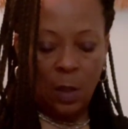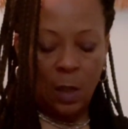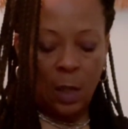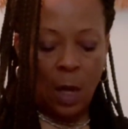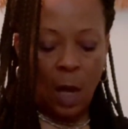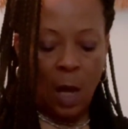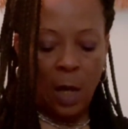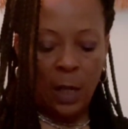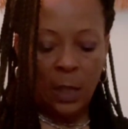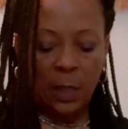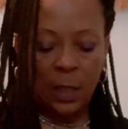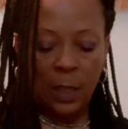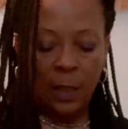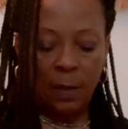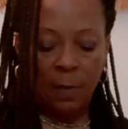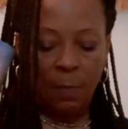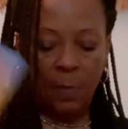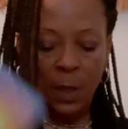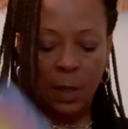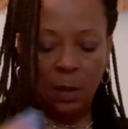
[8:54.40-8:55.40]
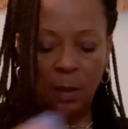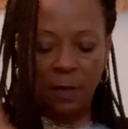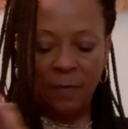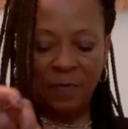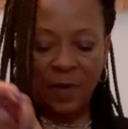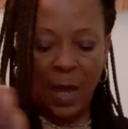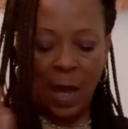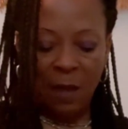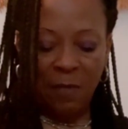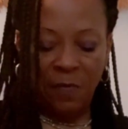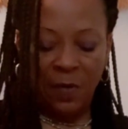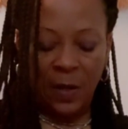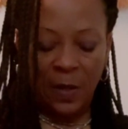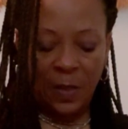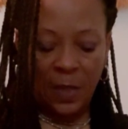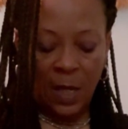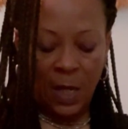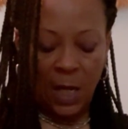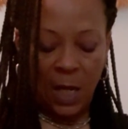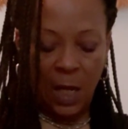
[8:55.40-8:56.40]
God is in the middle of
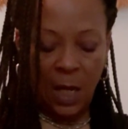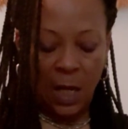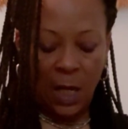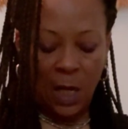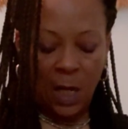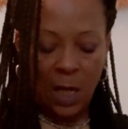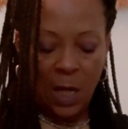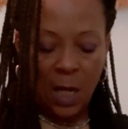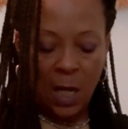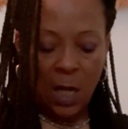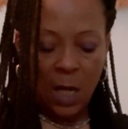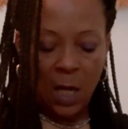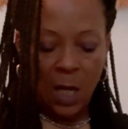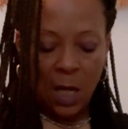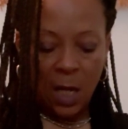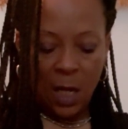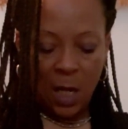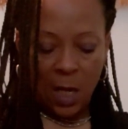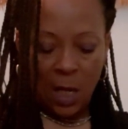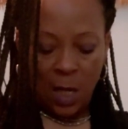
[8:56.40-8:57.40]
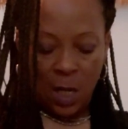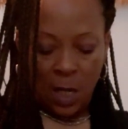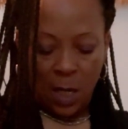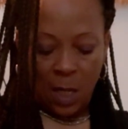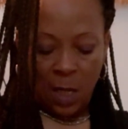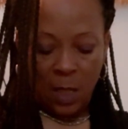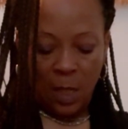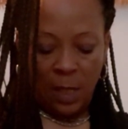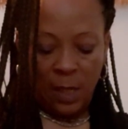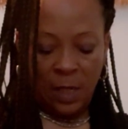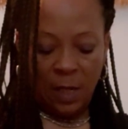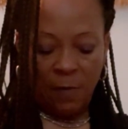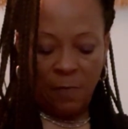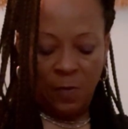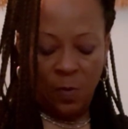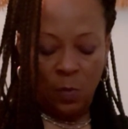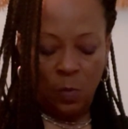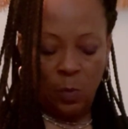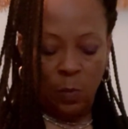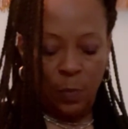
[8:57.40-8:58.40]
everything. The
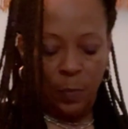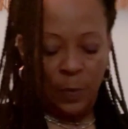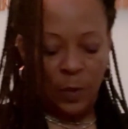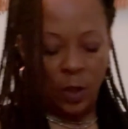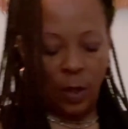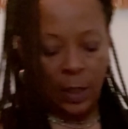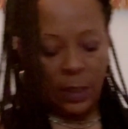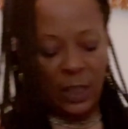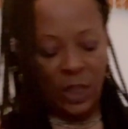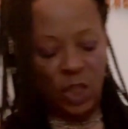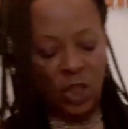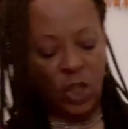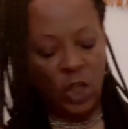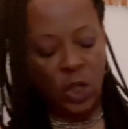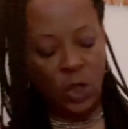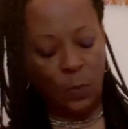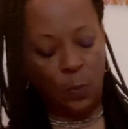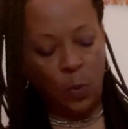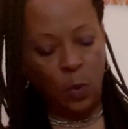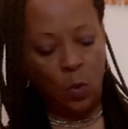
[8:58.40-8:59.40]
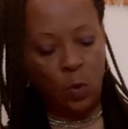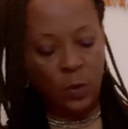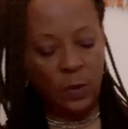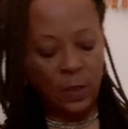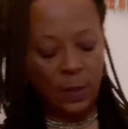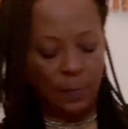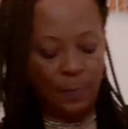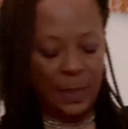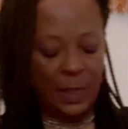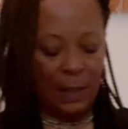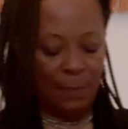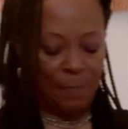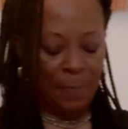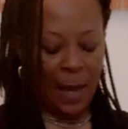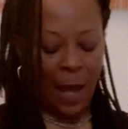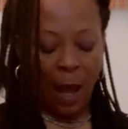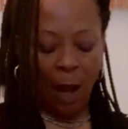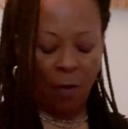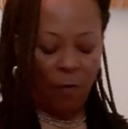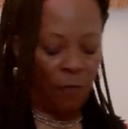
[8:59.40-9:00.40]
devil tried to pull somebody
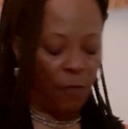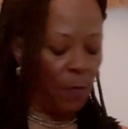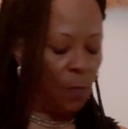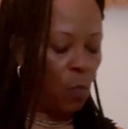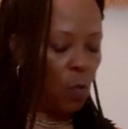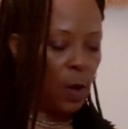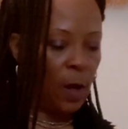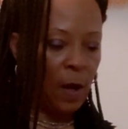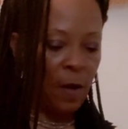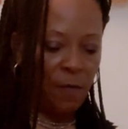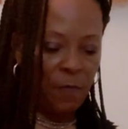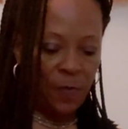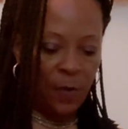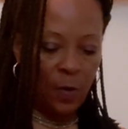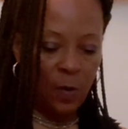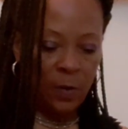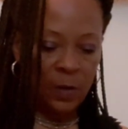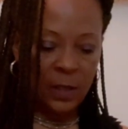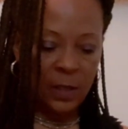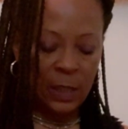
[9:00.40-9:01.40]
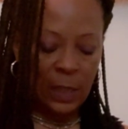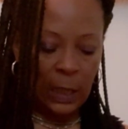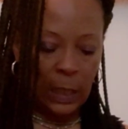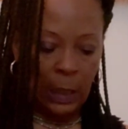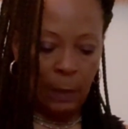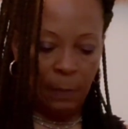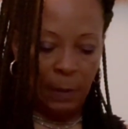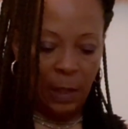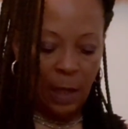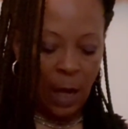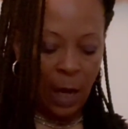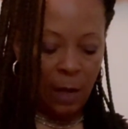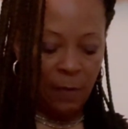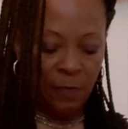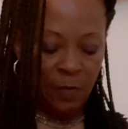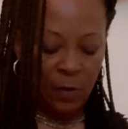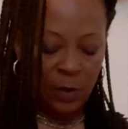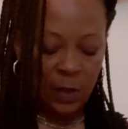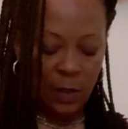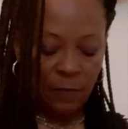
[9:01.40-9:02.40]
back from whatever sneaky
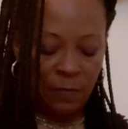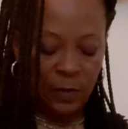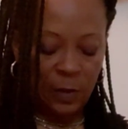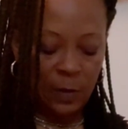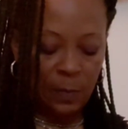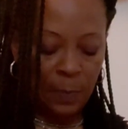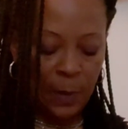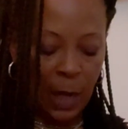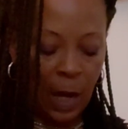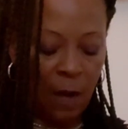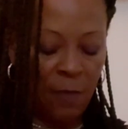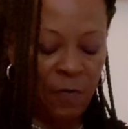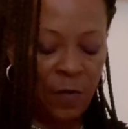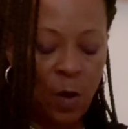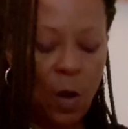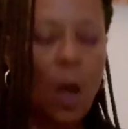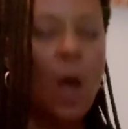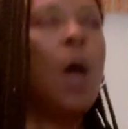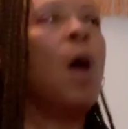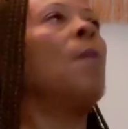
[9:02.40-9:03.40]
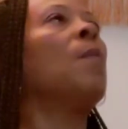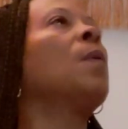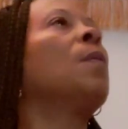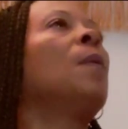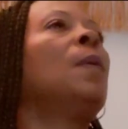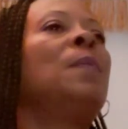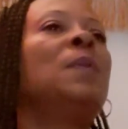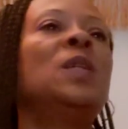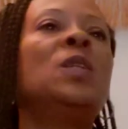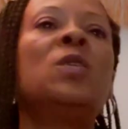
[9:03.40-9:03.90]
behavior, devil's behavior, or maybe